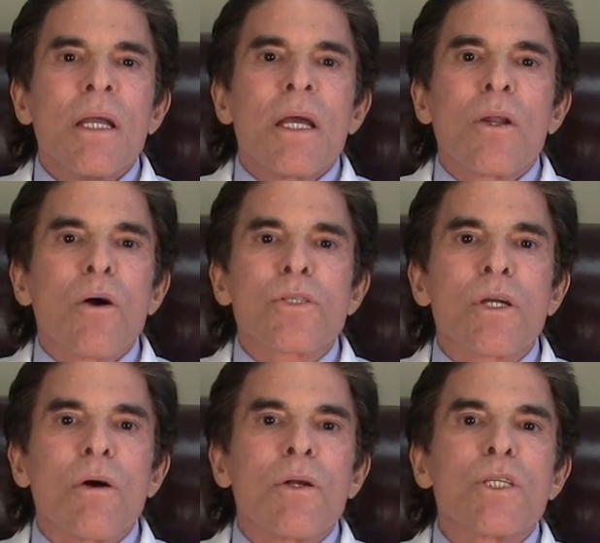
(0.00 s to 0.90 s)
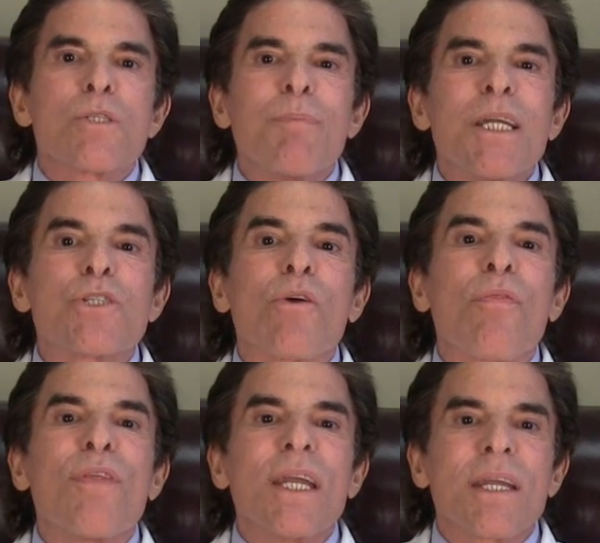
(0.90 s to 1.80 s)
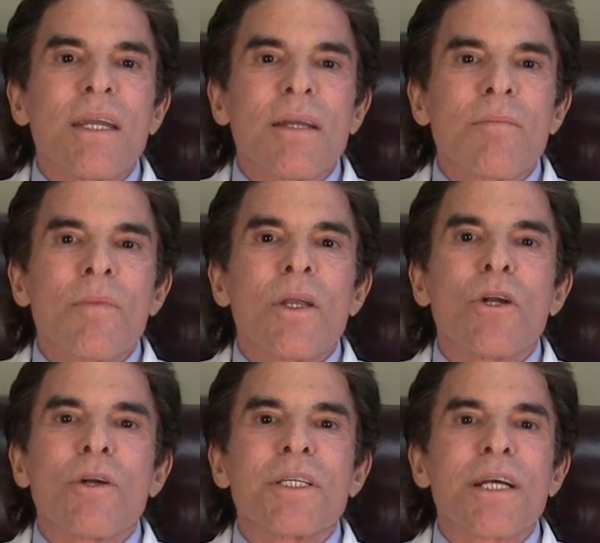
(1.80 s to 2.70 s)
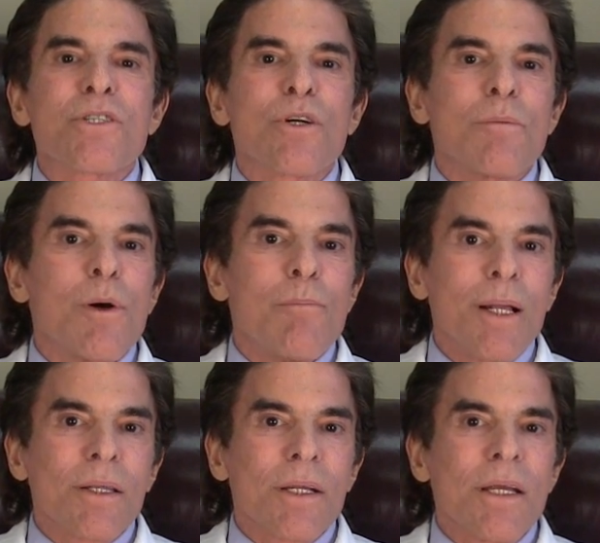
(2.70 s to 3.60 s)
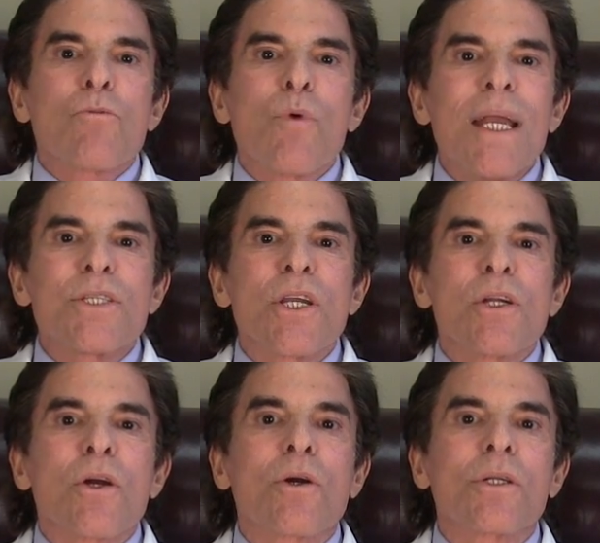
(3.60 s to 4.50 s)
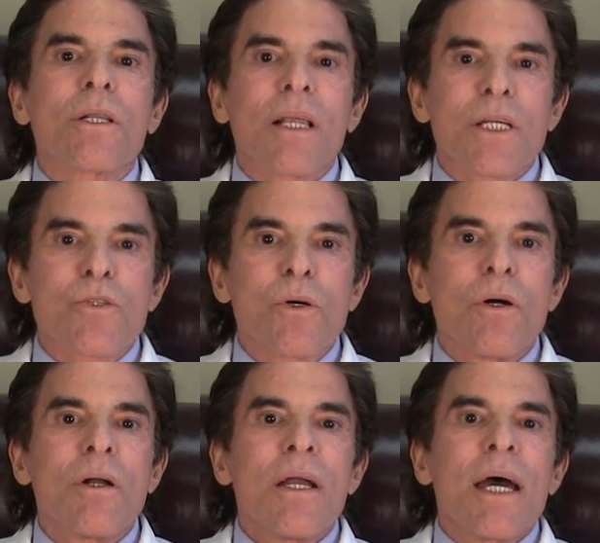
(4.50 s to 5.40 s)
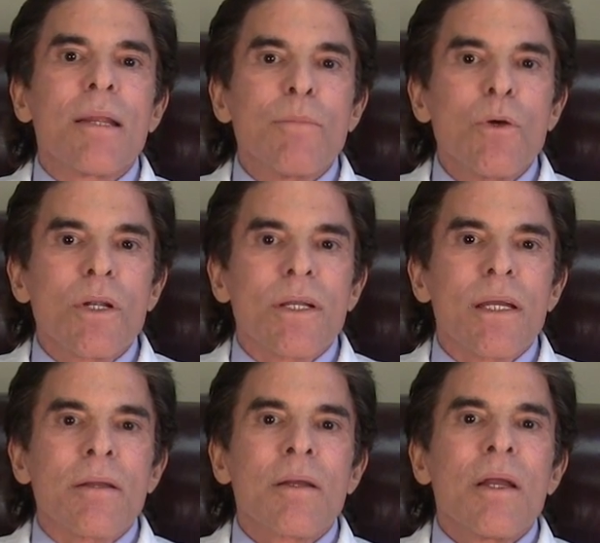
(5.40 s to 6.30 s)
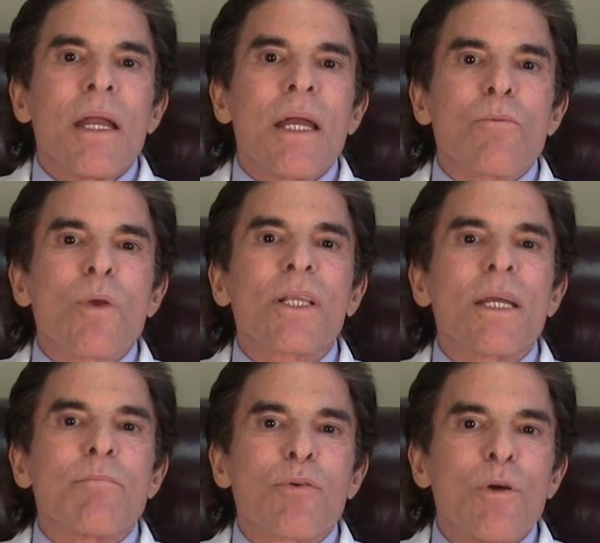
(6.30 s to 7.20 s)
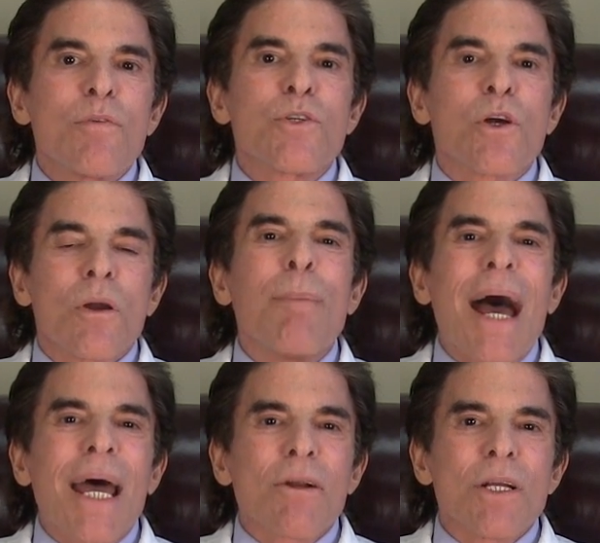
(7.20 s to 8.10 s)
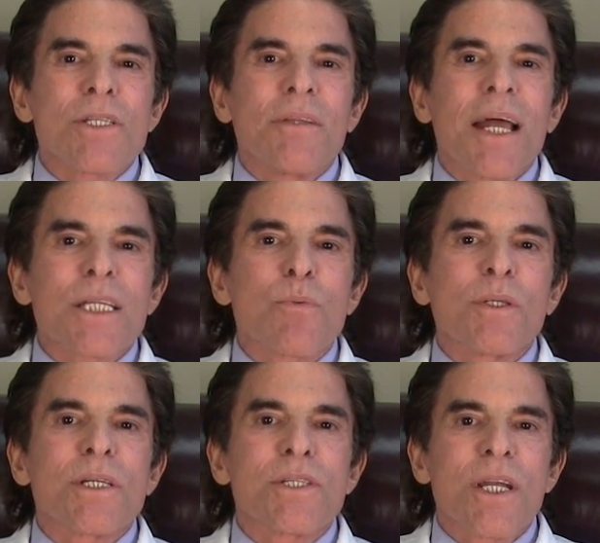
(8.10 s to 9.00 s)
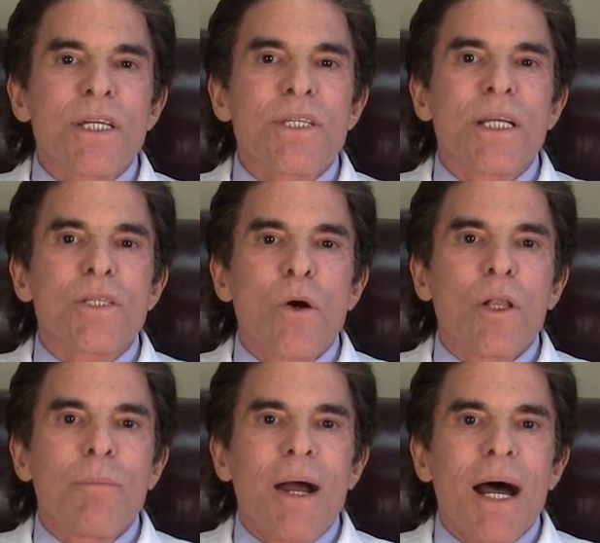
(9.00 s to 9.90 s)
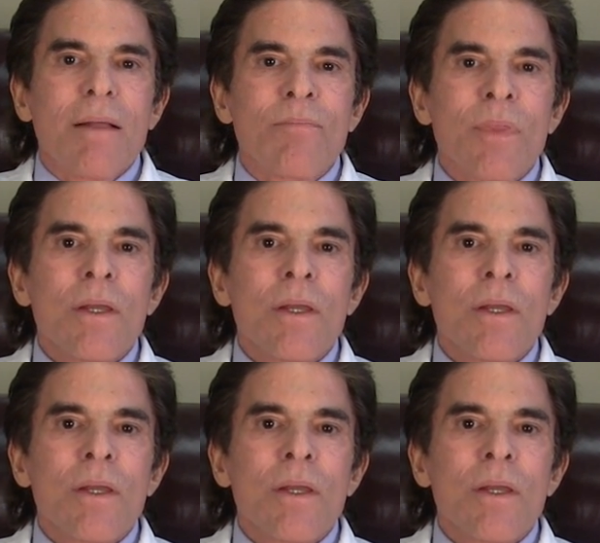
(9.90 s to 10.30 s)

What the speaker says: It also speeds your thinking, your intestinal mobility, raising your good cholesterol, and immunity. It really improves your batteries, and that's what this testing is all about.